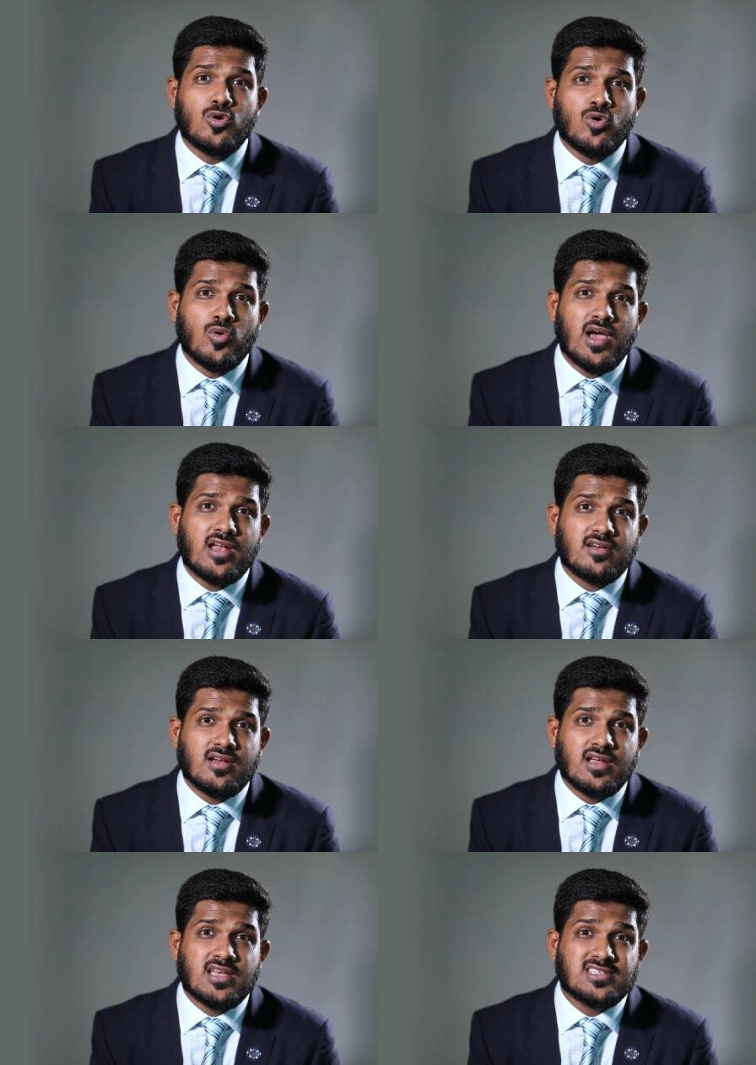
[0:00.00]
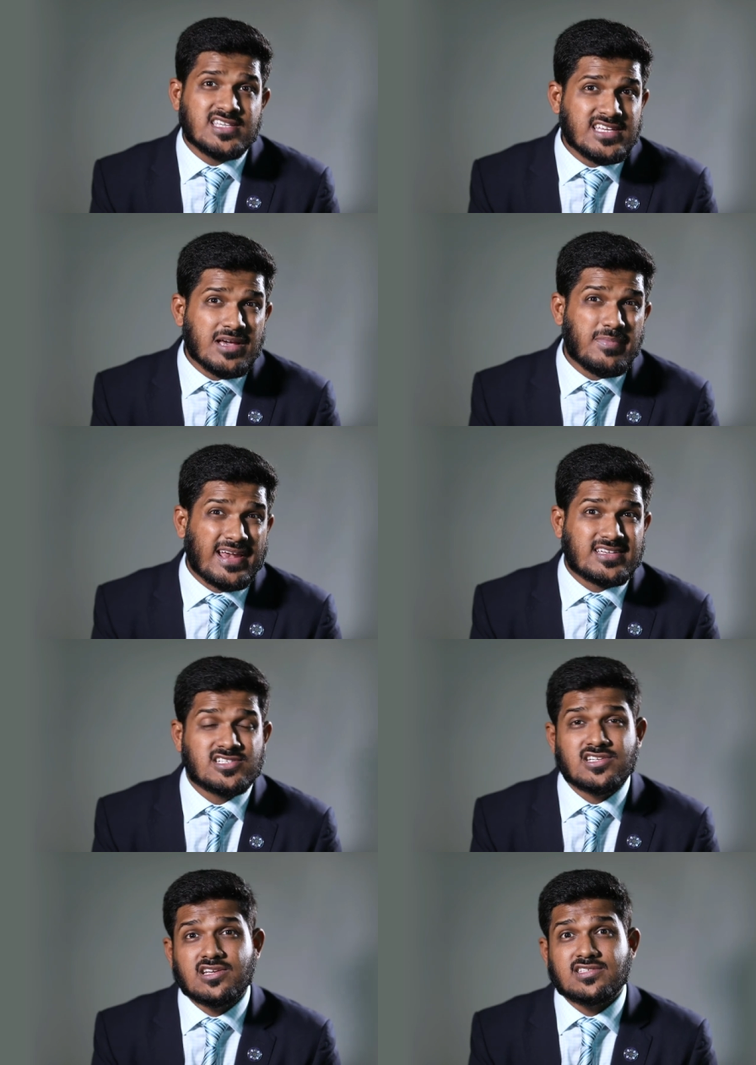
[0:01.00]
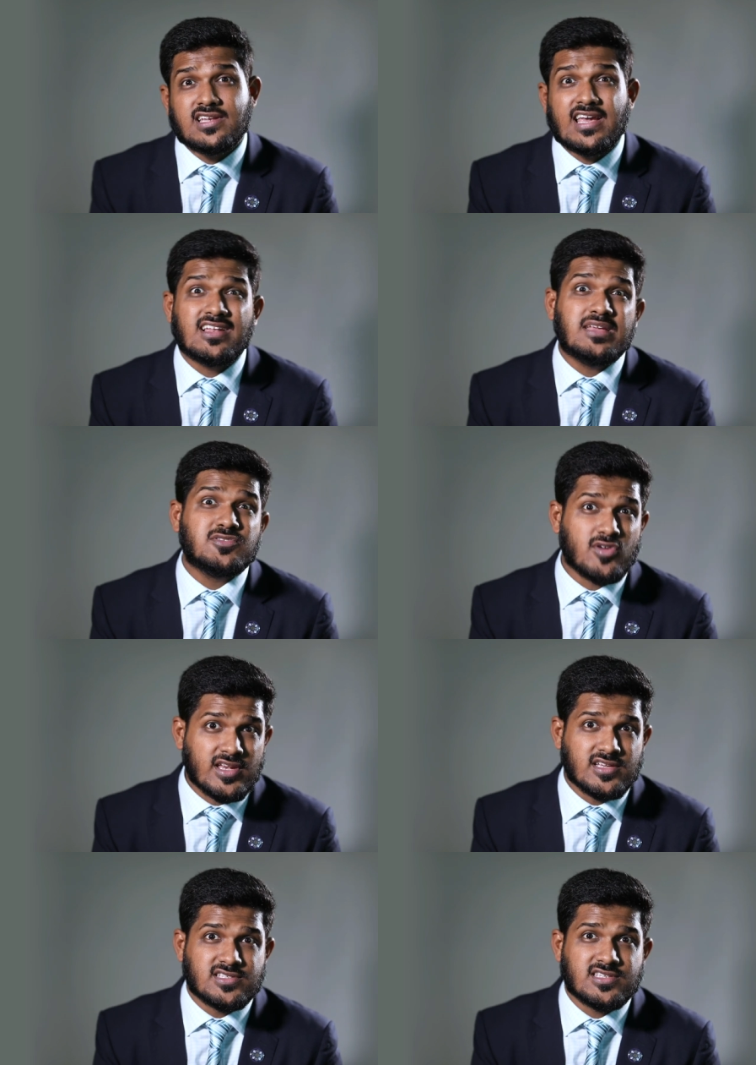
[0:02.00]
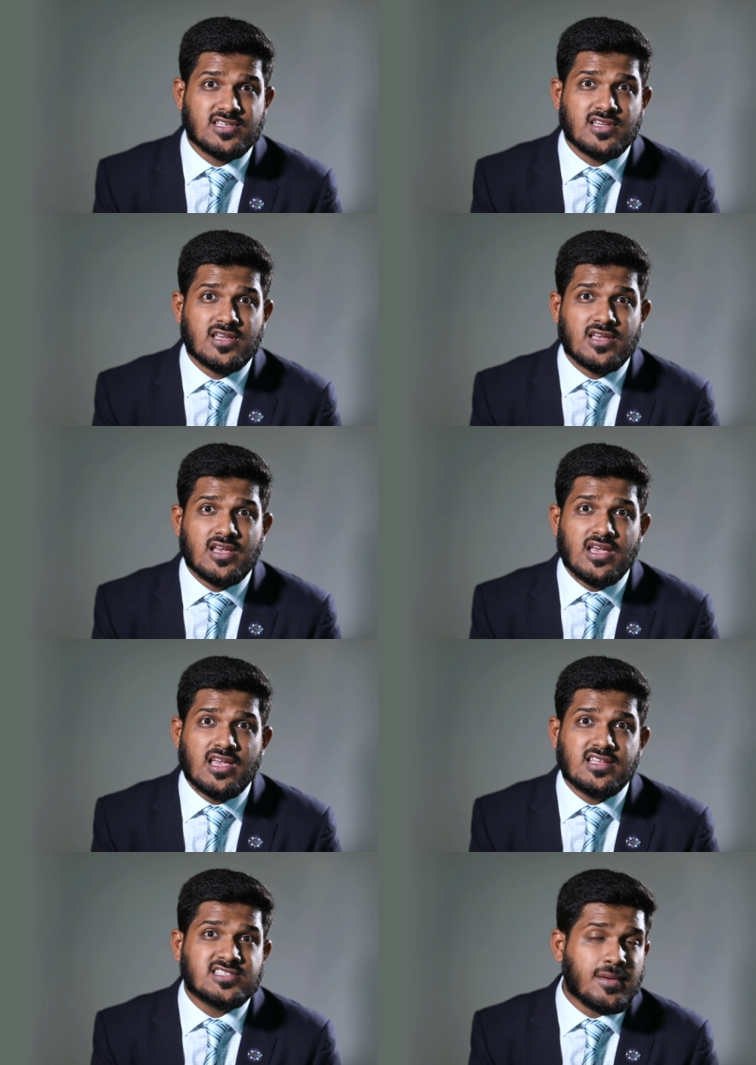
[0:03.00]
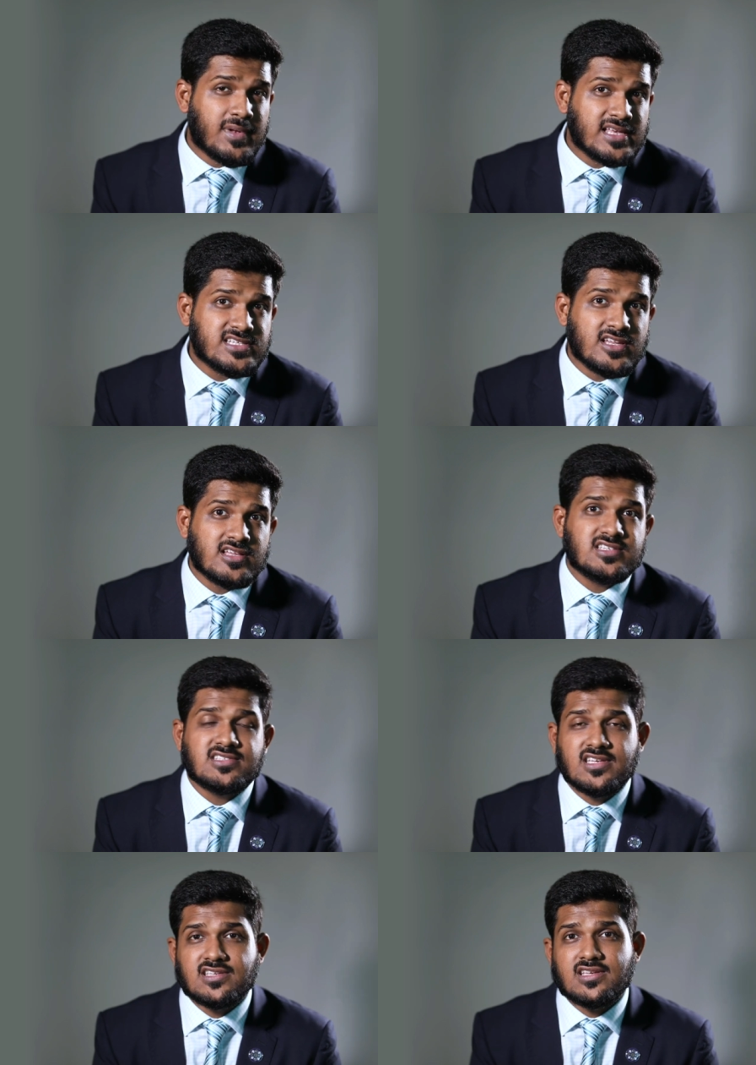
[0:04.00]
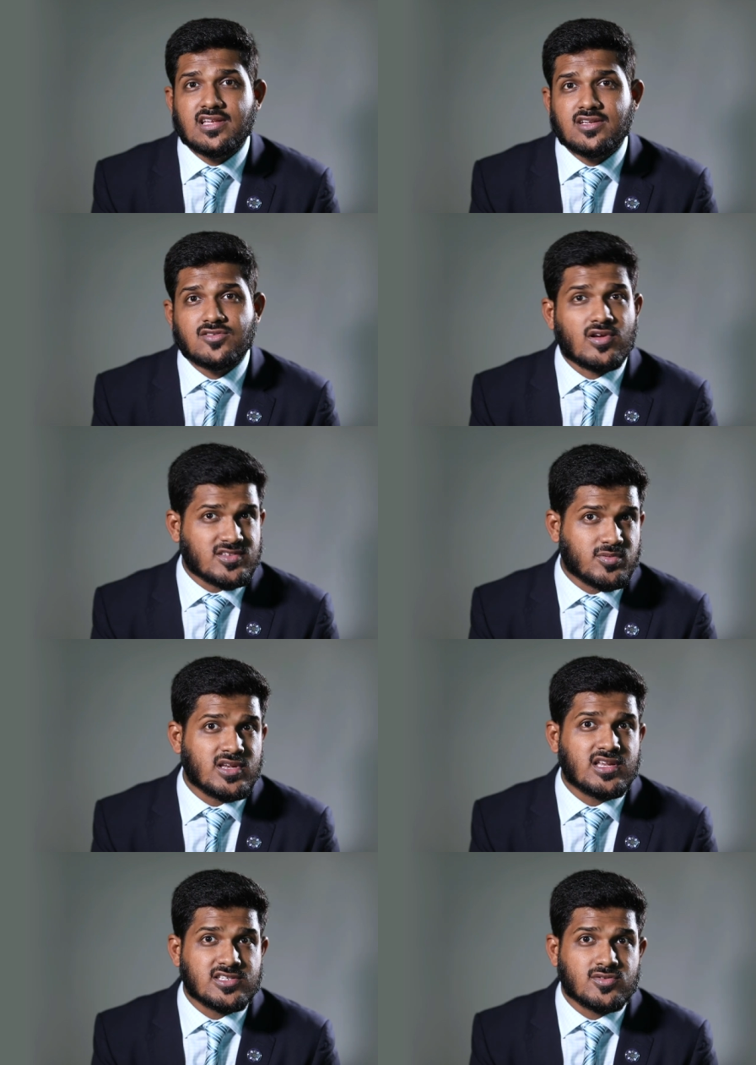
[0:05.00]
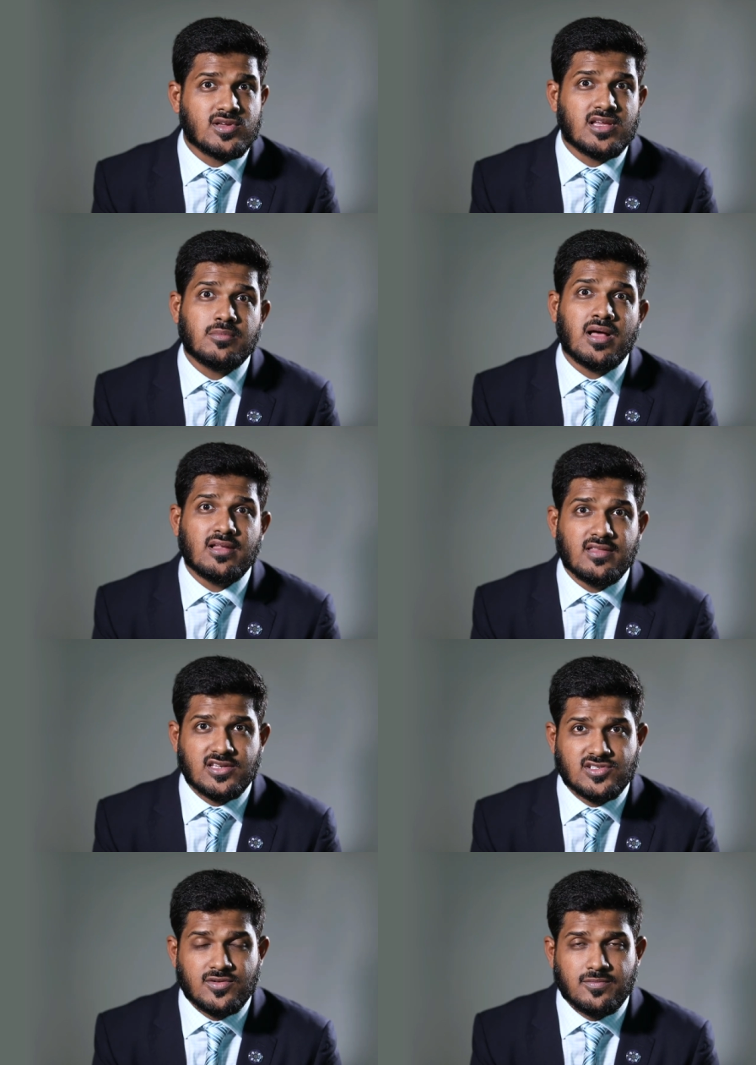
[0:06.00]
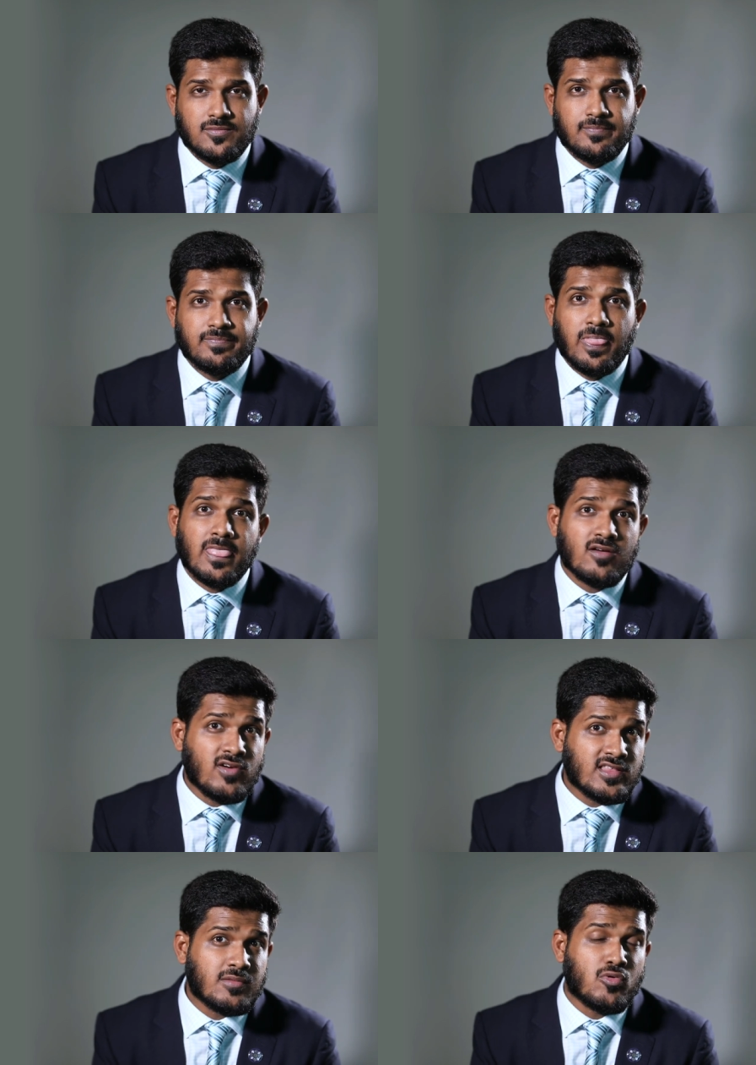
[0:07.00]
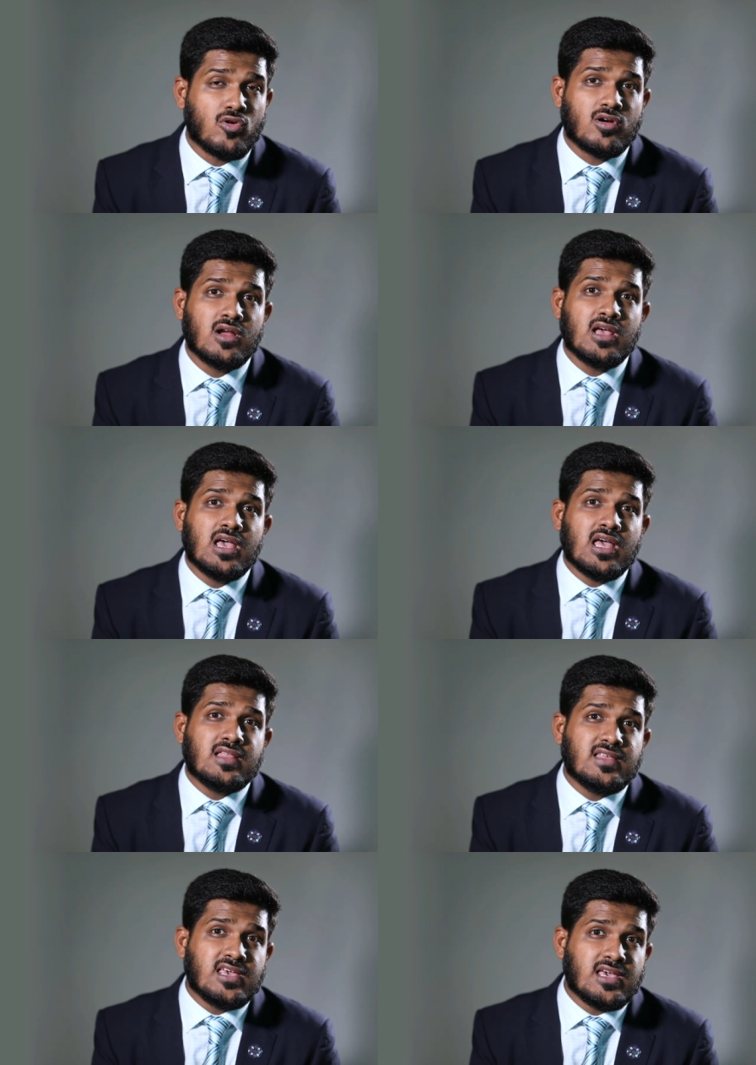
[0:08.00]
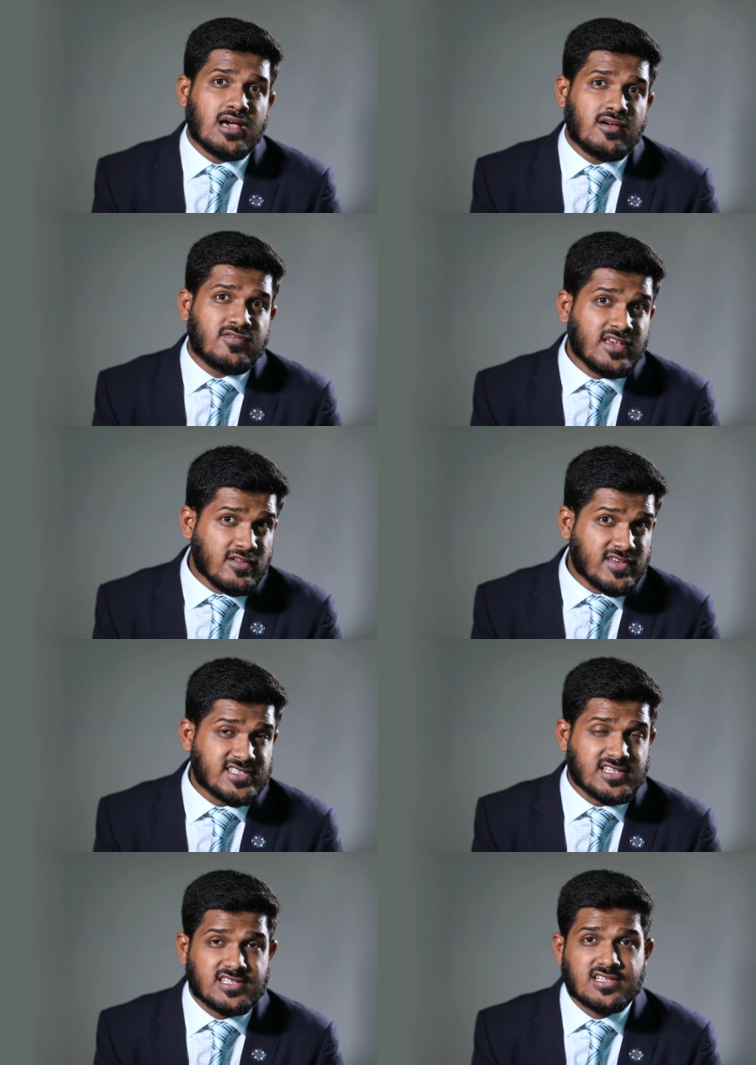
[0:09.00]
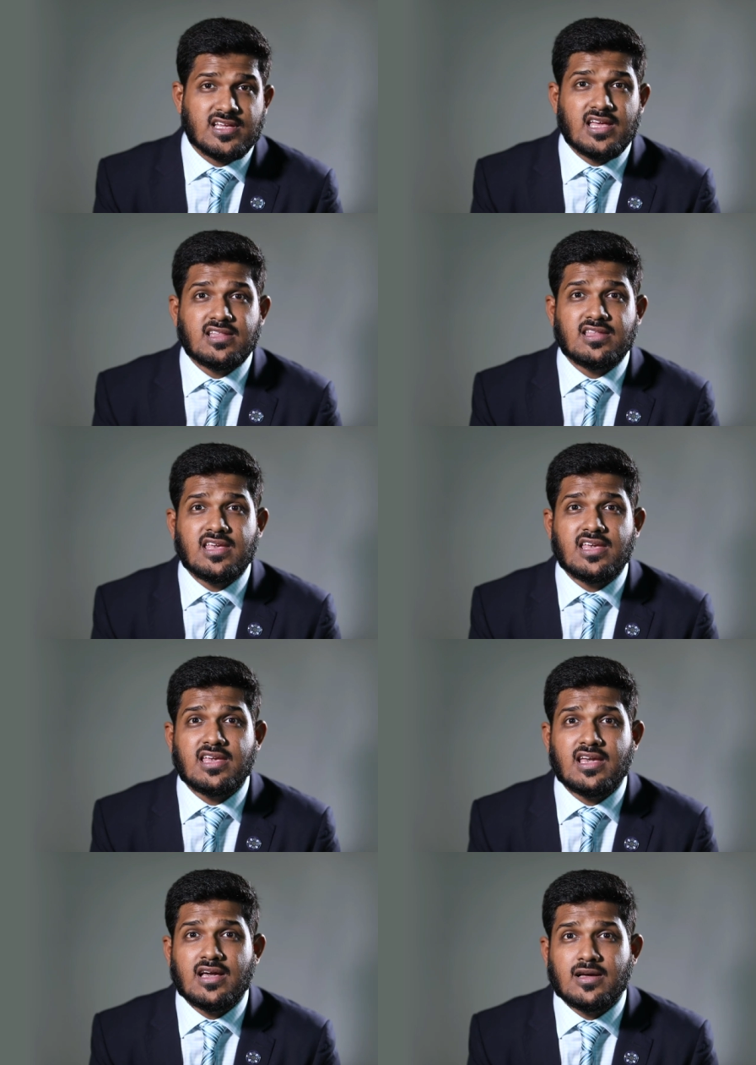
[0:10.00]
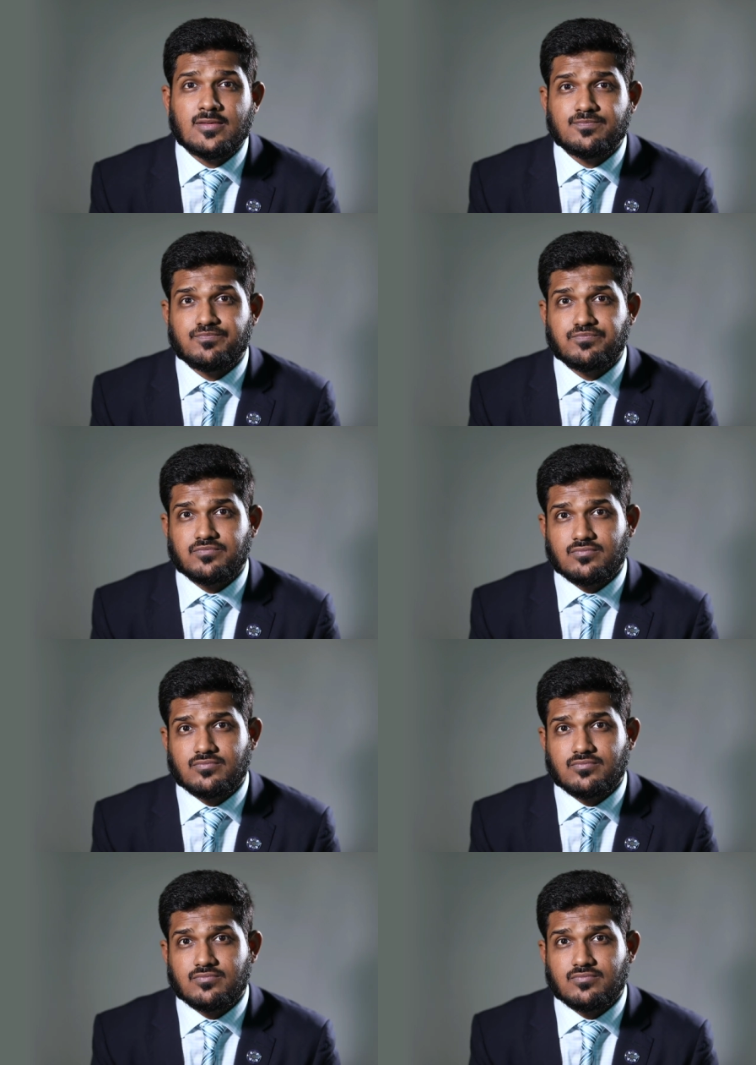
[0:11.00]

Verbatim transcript: who were senior practitioners and acclaimed trainers in the supply chain logistics and transport industry in Bangladesh. Furthermore, the uh, field visit and the um,